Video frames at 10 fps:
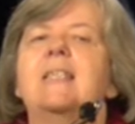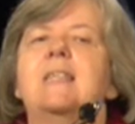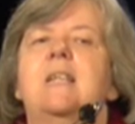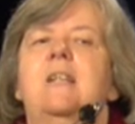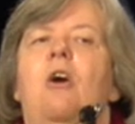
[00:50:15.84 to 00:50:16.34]

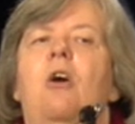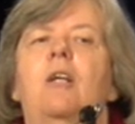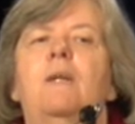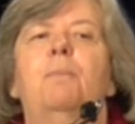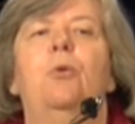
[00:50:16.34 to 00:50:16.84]
asking
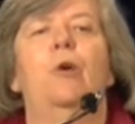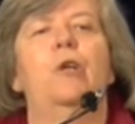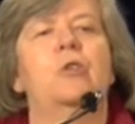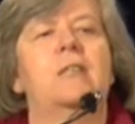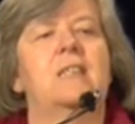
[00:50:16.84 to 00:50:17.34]
all
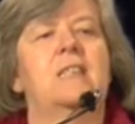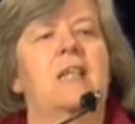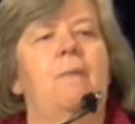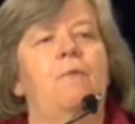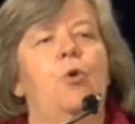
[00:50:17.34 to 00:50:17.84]
employers to
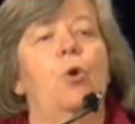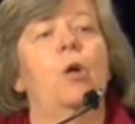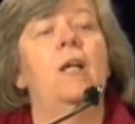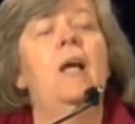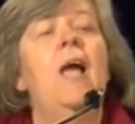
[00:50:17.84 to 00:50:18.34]
step
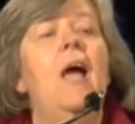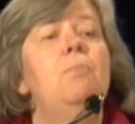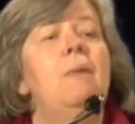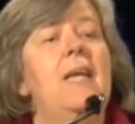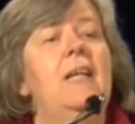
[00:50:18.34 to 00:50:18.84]
forward
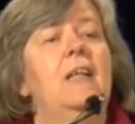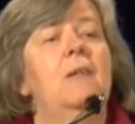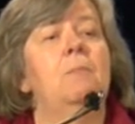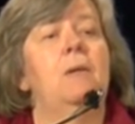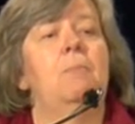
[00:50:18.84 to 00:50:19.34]
and make a
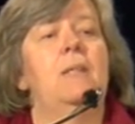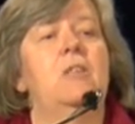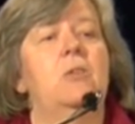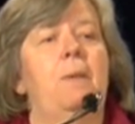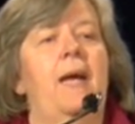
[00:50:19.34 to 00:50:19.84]

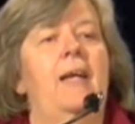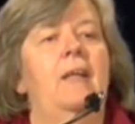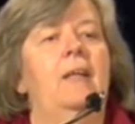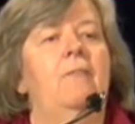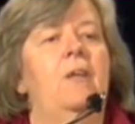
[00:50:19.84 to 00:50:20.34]
commitment to pay
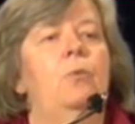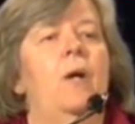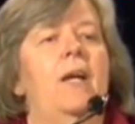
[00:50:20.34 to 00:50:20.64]
a living